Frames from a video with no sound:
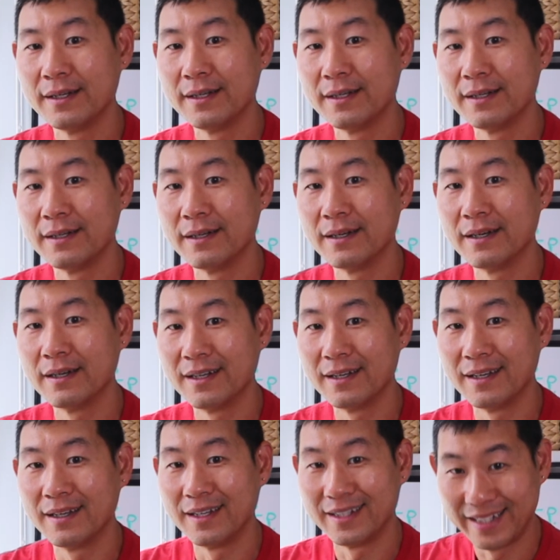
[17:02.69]
Yes, for
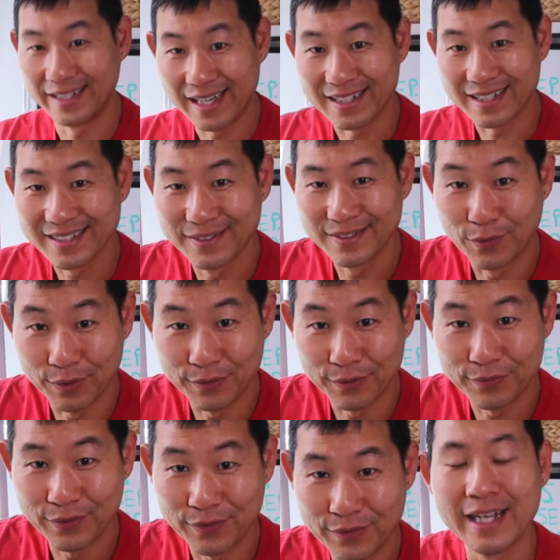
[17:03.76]
free. You
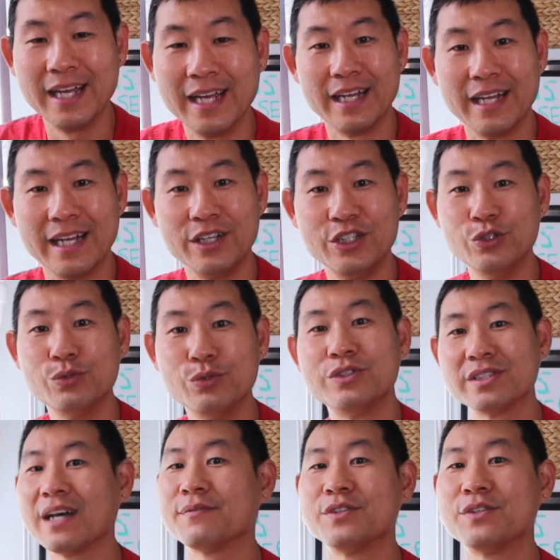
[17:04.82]
just have to
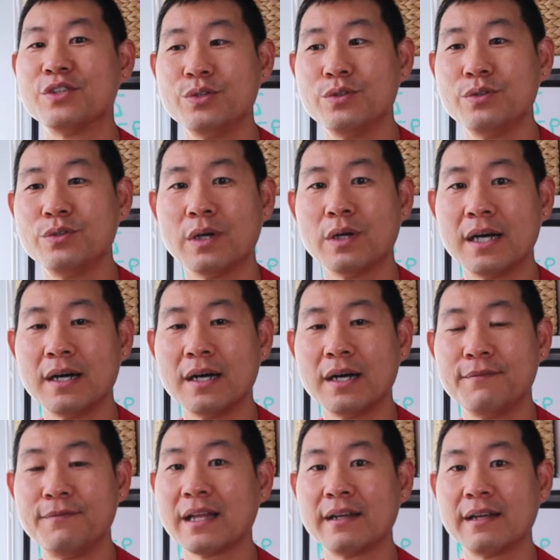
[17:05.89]
fill out a form
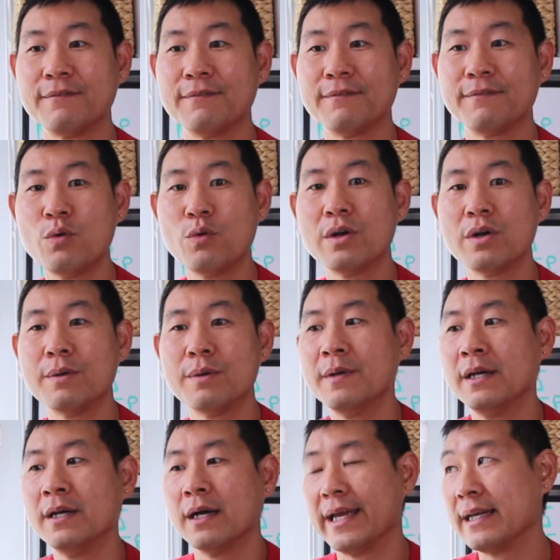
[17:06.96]
and
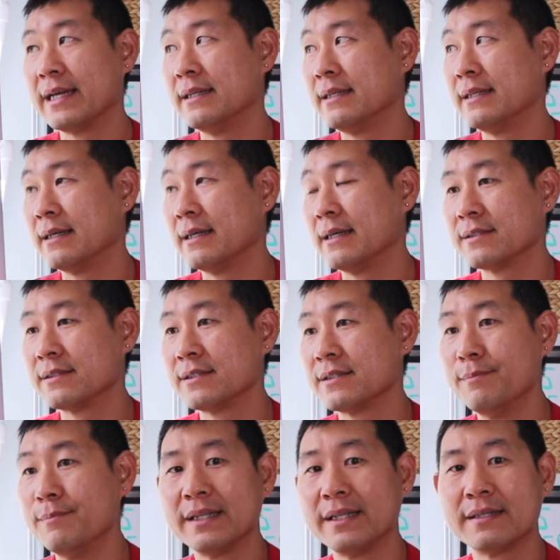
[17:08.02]
submit some
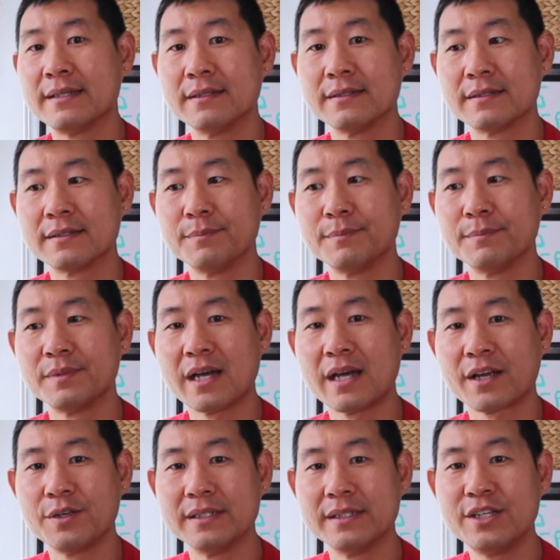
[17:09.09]
documentation.
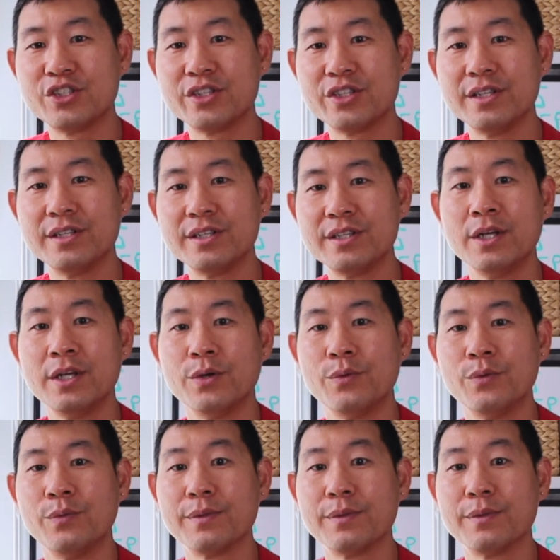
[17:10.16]
With my help,
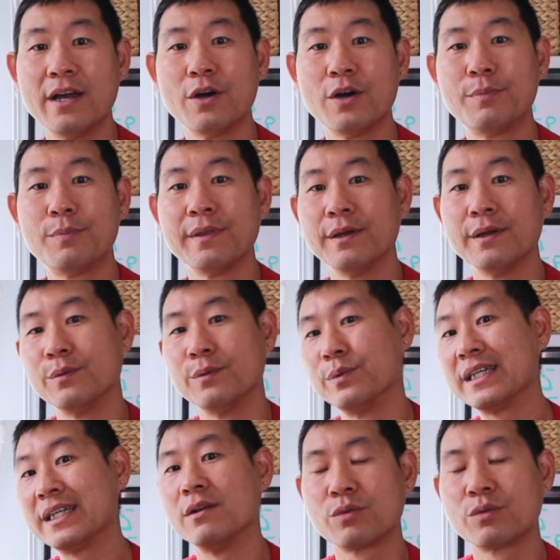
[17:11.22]
we can grow together,
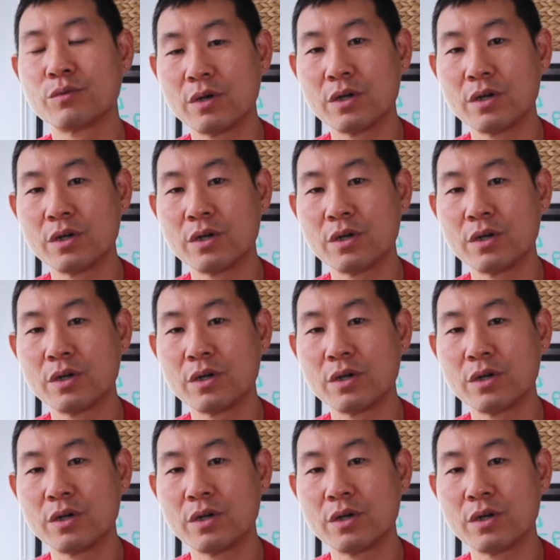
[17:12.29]
right?